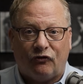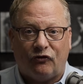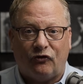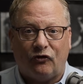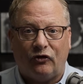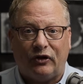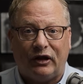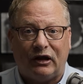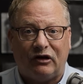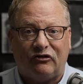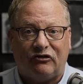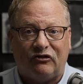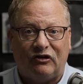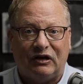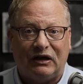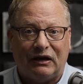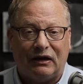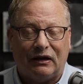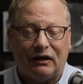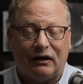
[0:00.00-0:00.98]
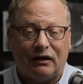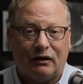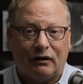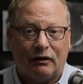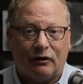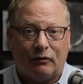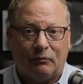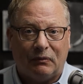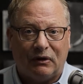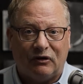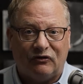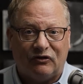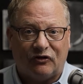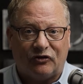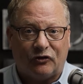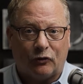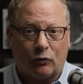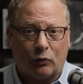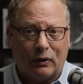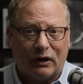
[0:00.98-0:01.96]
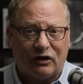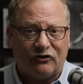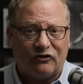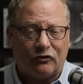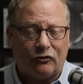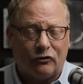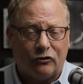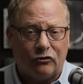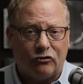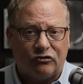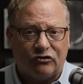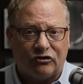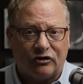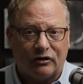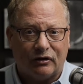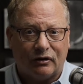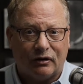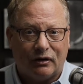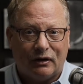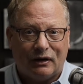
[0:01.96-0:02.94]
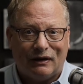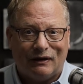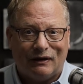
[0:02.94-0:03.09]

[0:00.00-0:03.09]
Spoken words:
Full HD means that the resolution